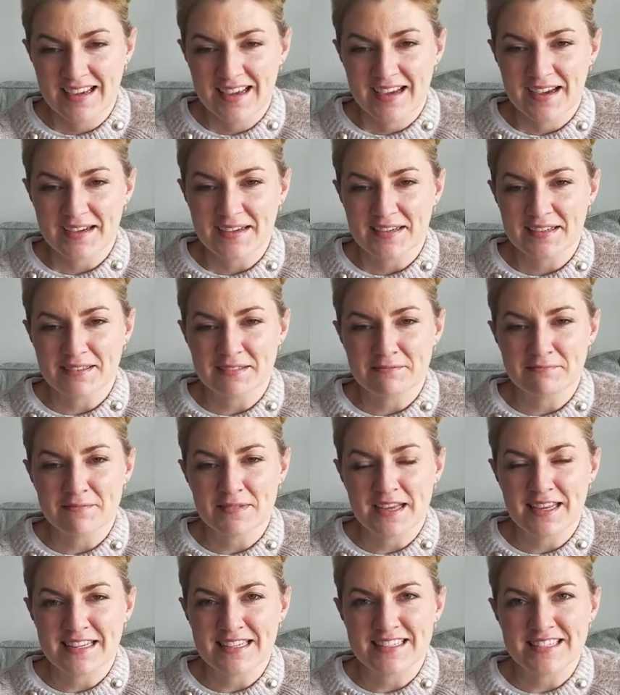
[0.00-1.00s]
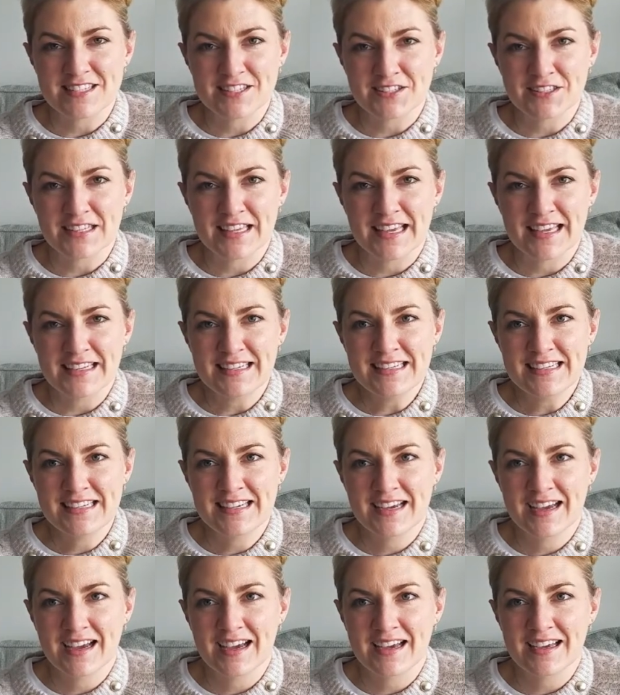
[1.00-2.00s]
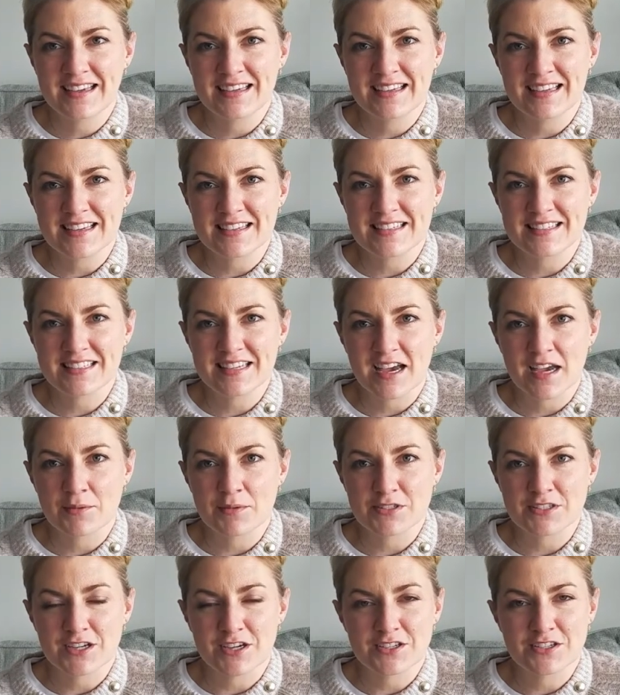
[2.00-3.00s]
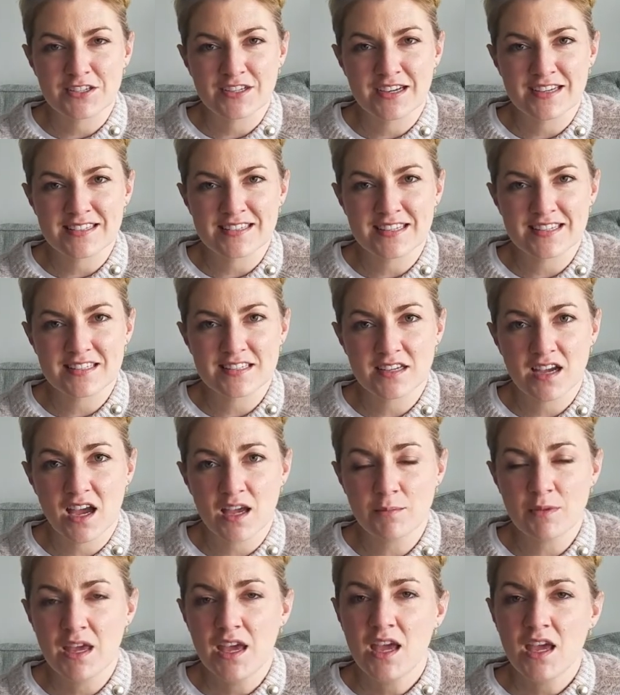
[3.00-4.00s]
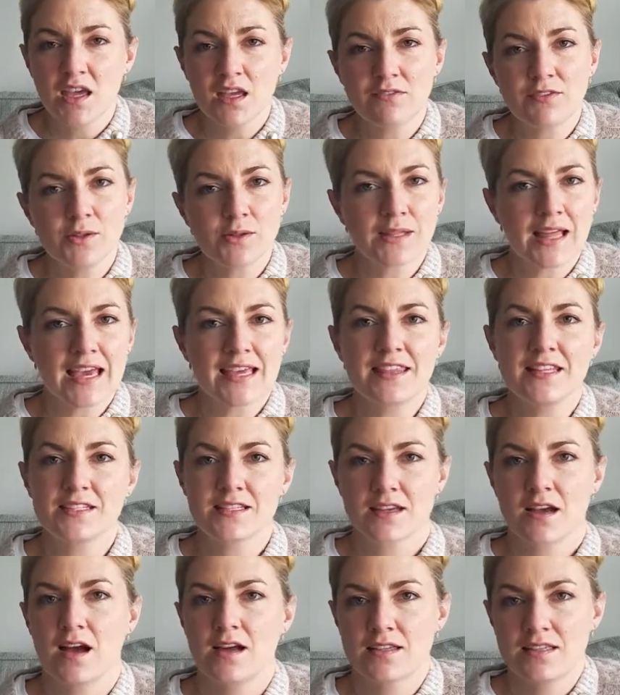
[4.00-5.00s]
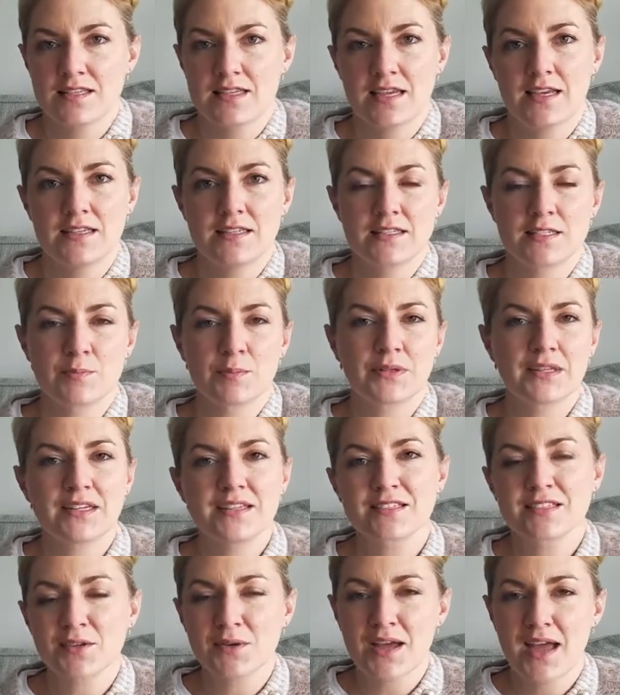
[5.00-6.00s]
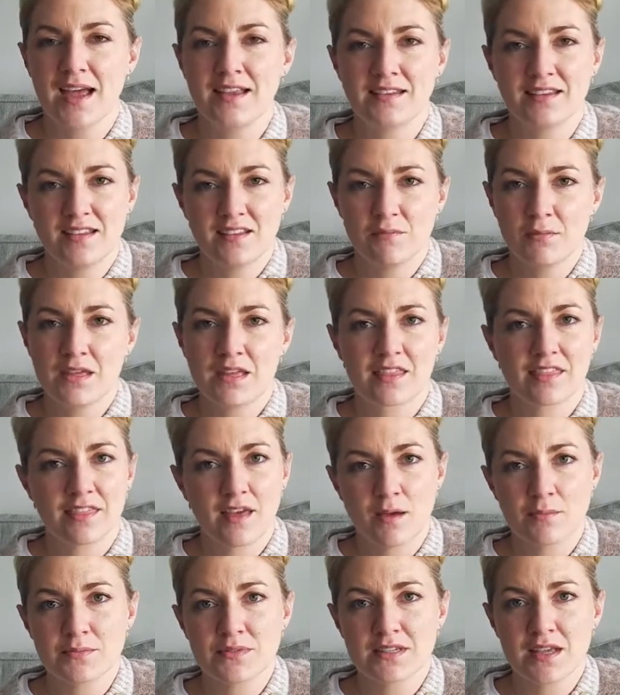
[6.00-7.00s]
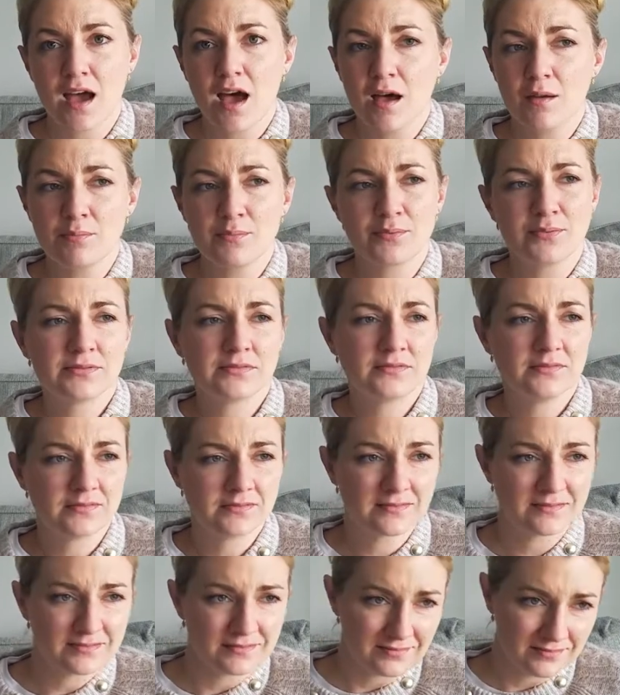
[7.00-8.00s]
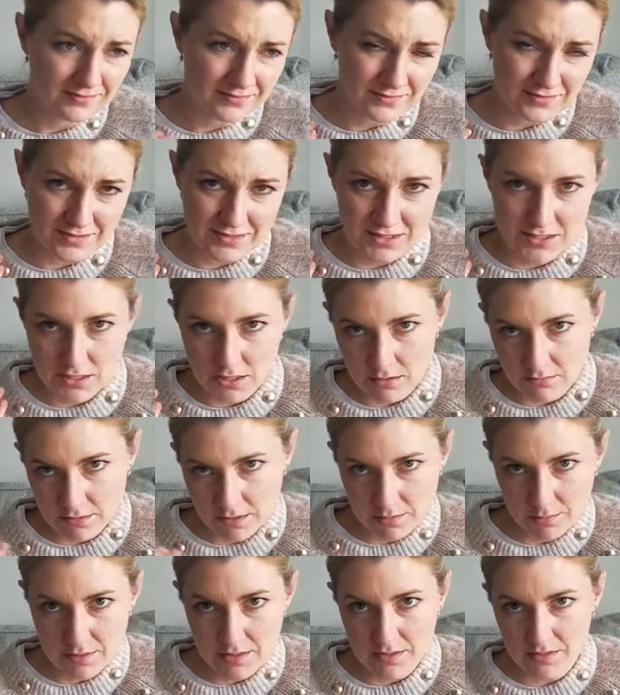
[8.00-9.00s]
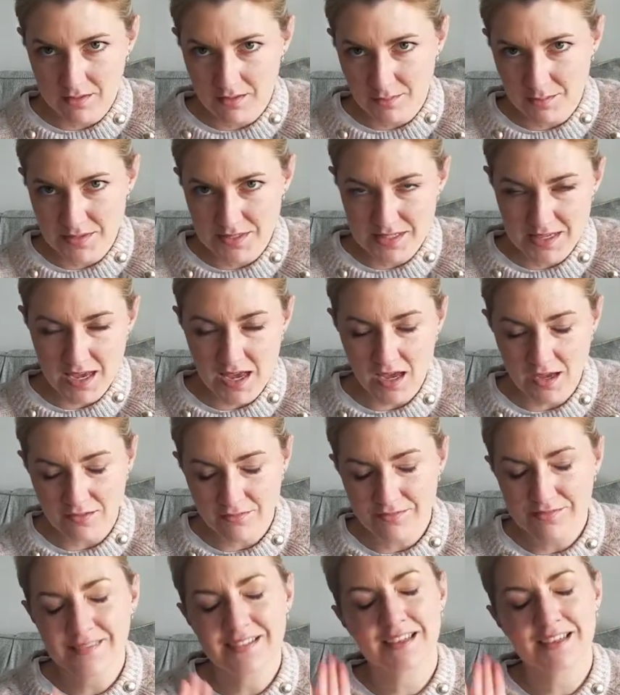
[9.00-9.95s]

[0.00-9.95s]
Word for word: Um, and until then, I guess I will talk to you guys next time. If you like this content, please go ahead and give me a thumbs up. Don't give me a thumbs down.